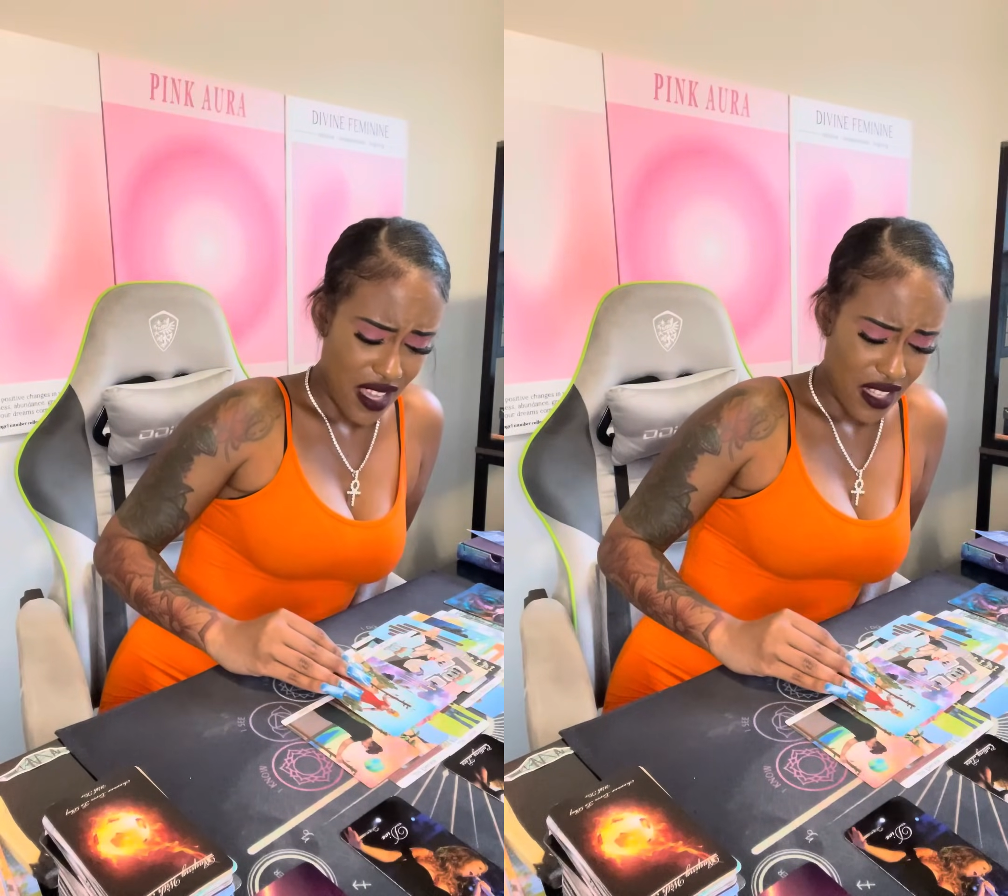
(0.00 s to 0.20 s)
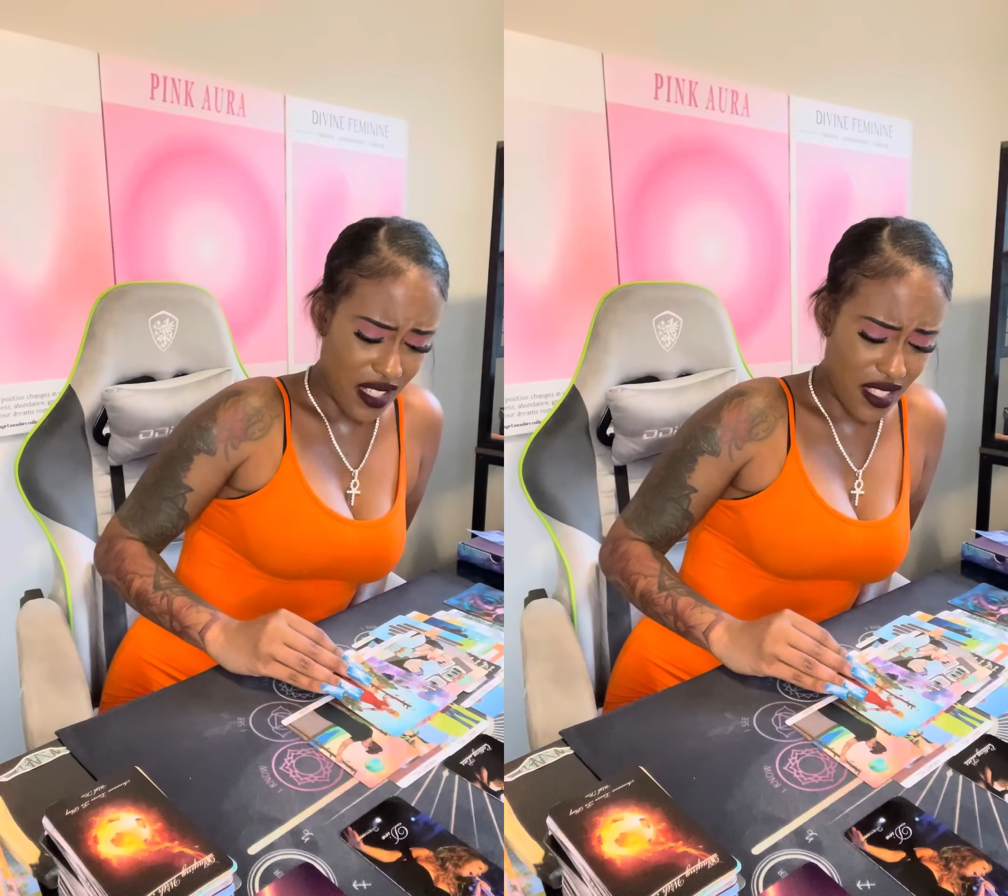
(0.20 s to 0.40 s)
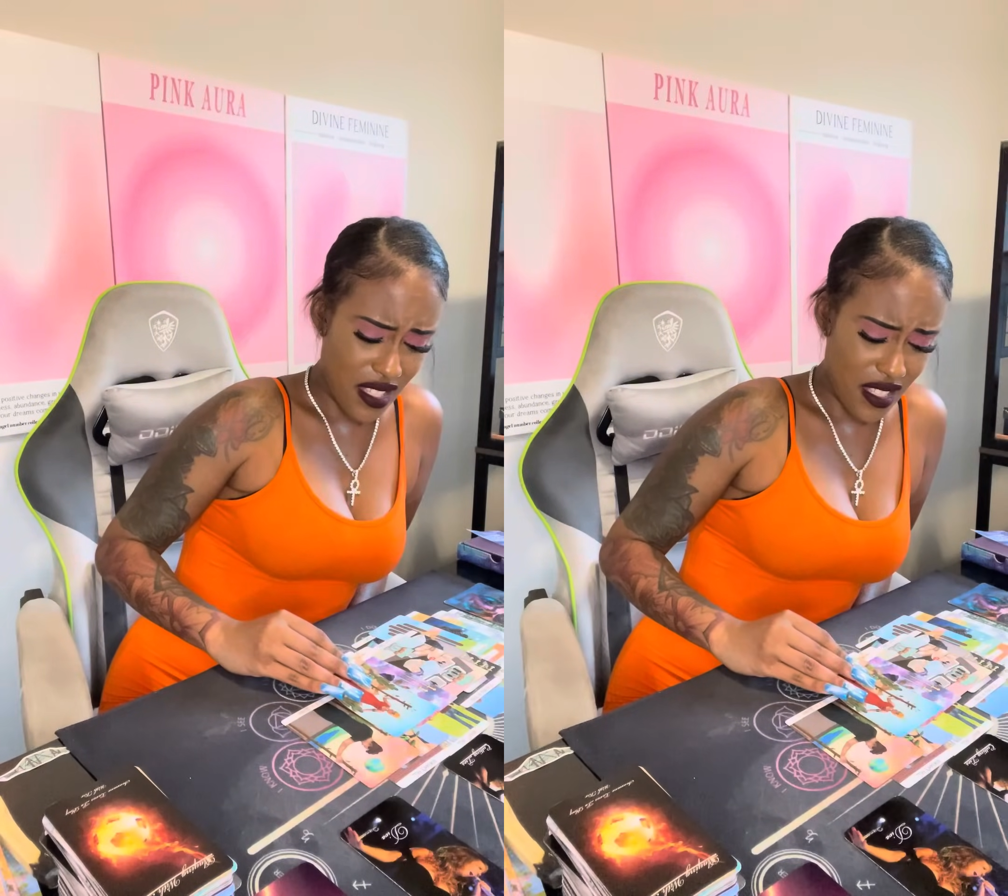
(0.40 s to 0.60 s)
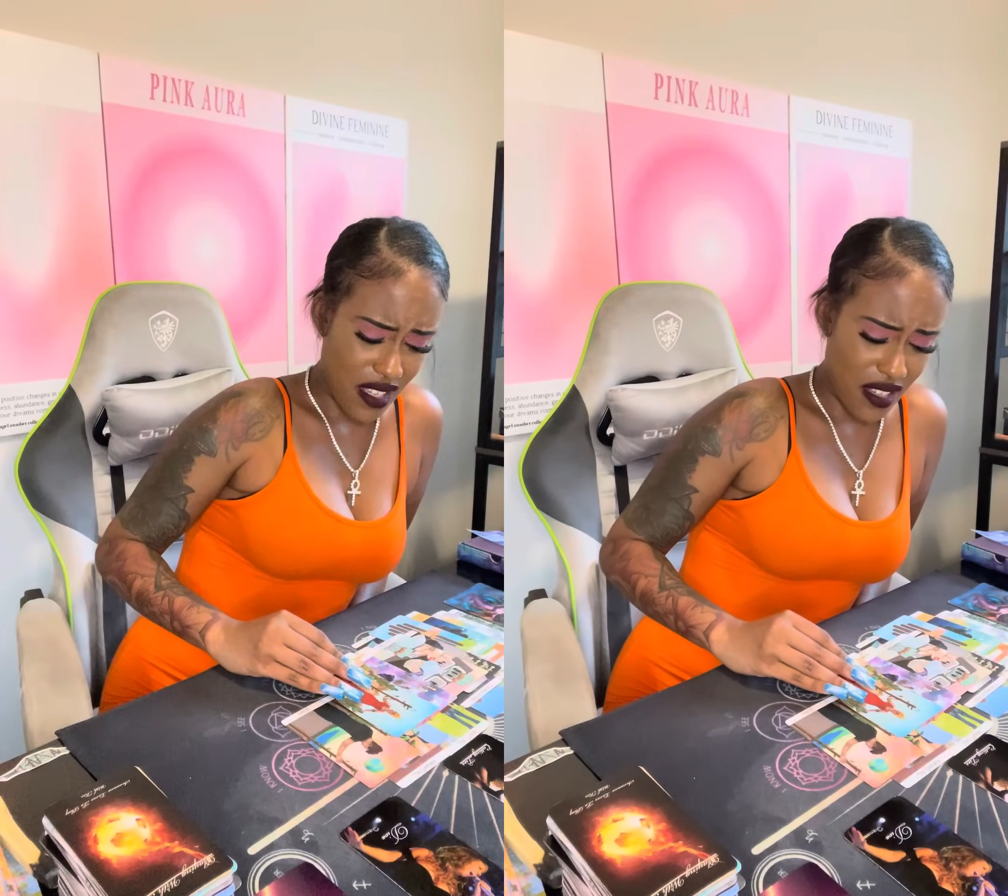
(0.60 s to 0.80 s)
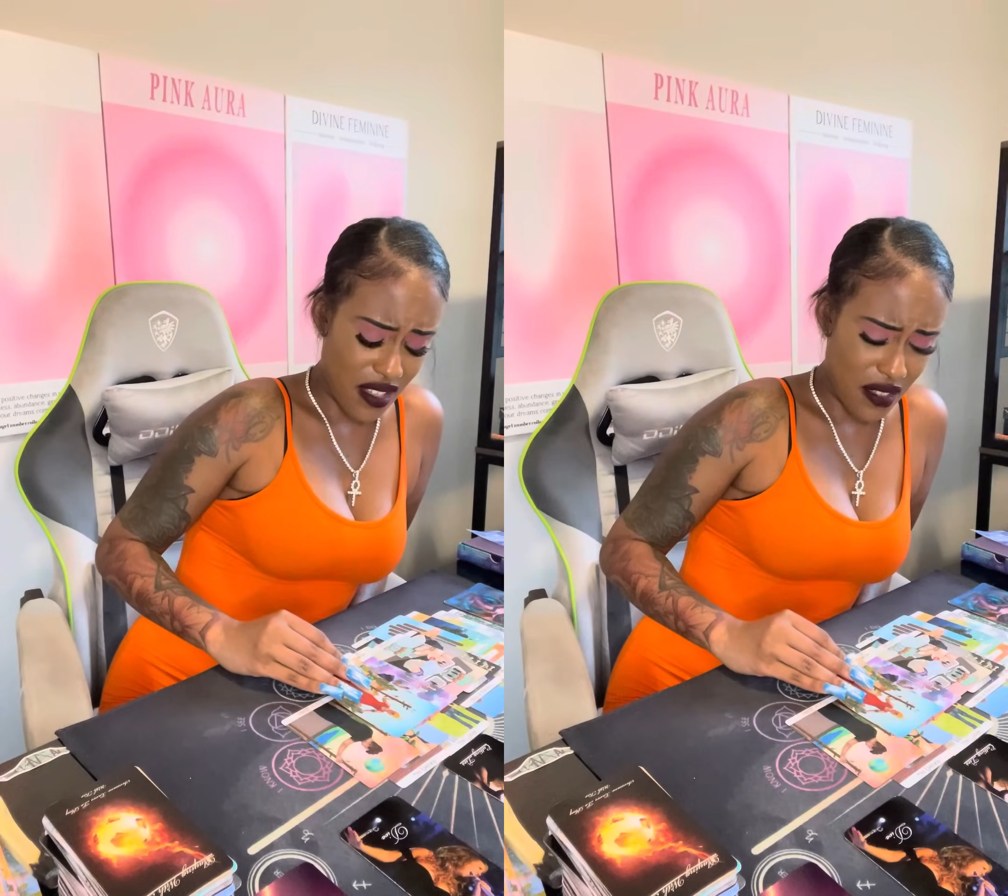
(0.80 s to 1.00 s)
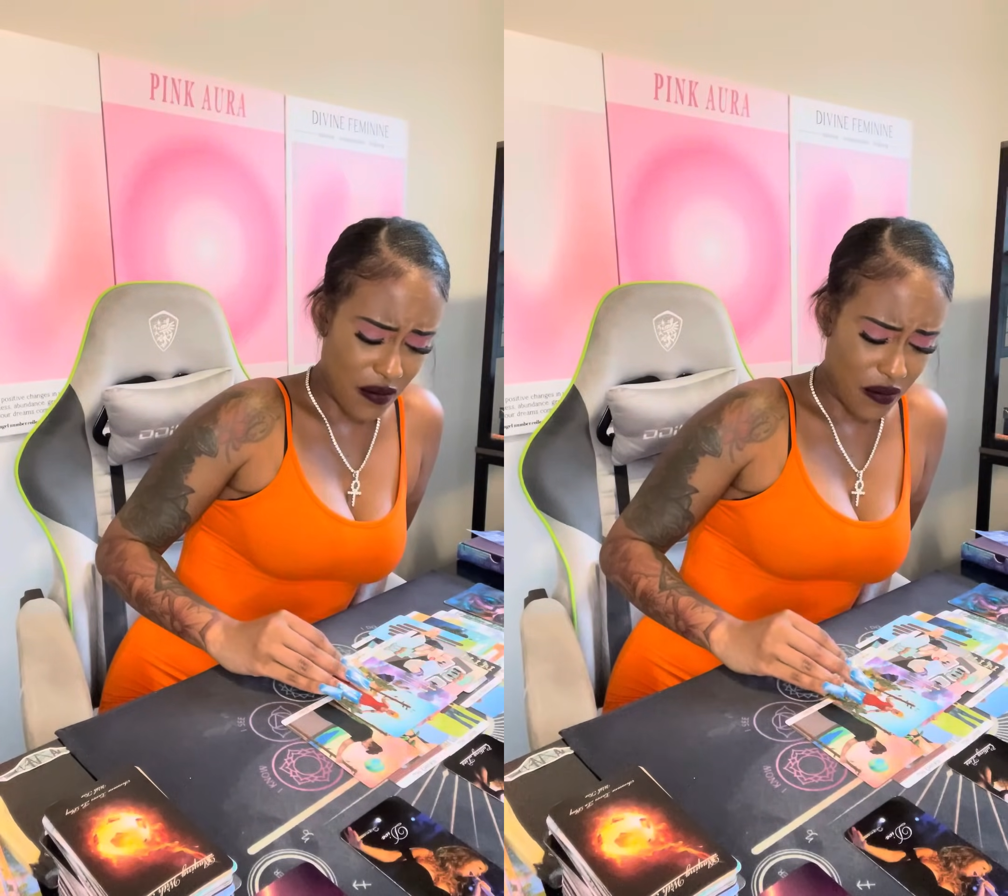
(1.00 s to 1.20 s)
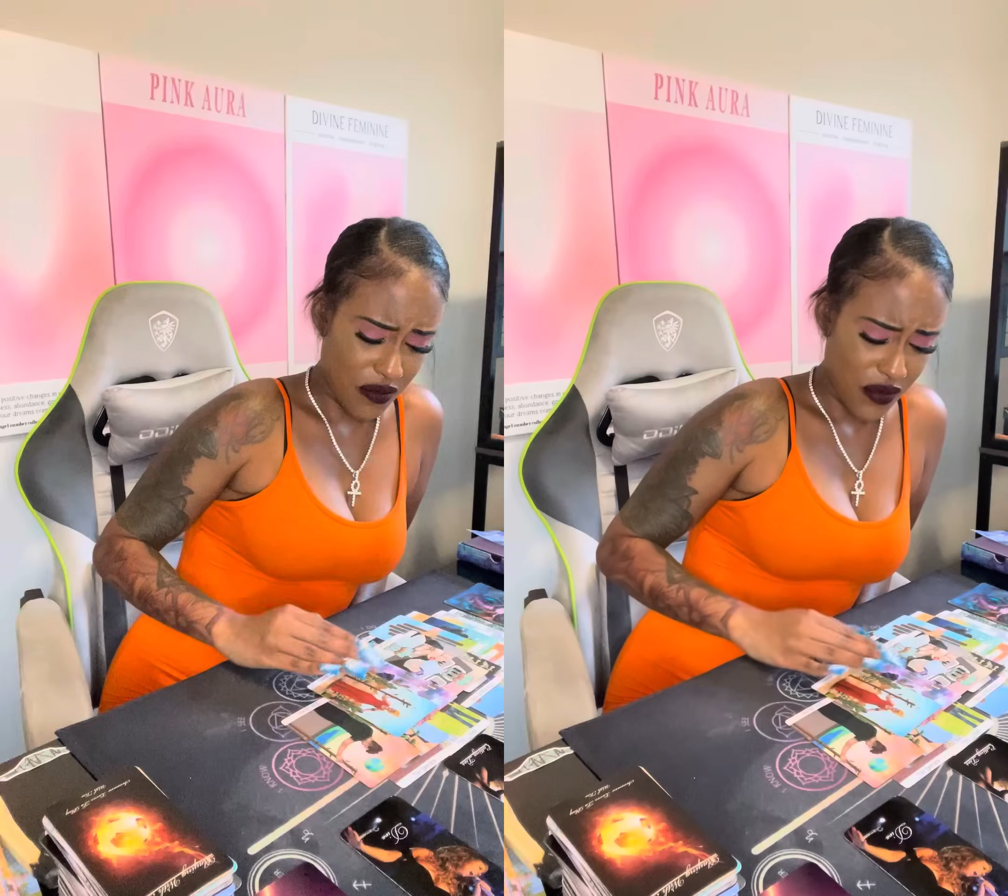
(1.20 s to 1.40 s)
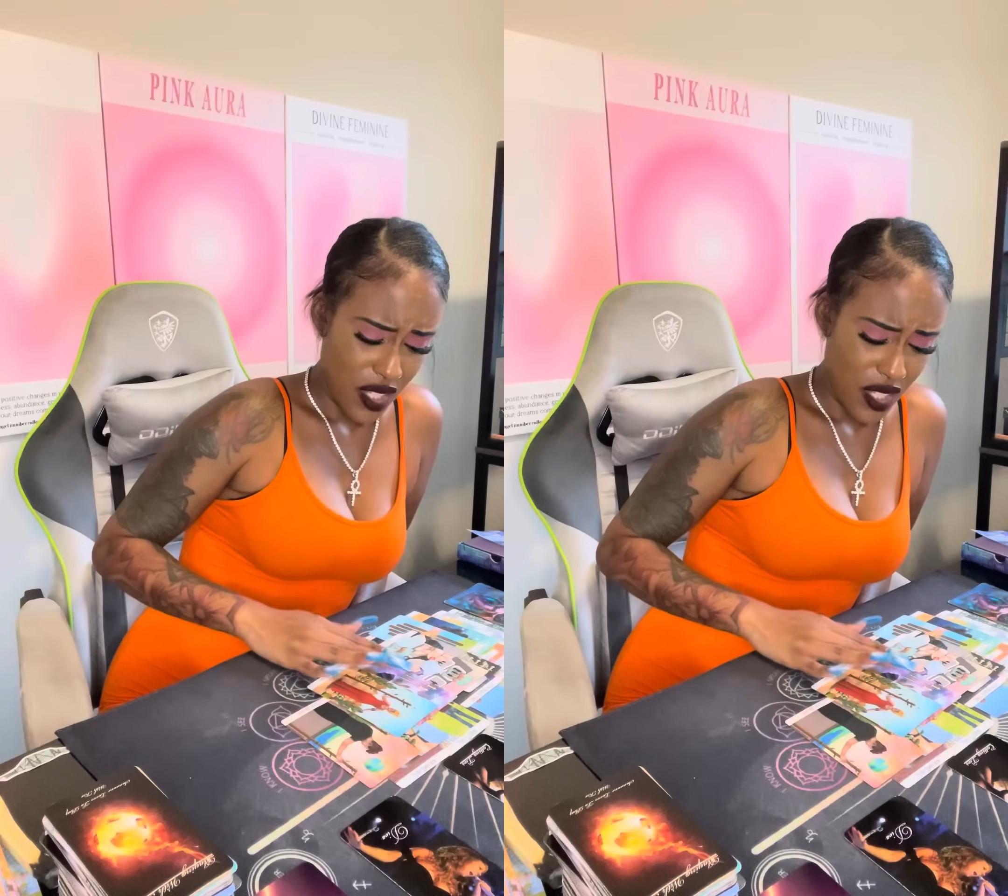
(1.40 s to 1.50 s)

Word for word: This is, um,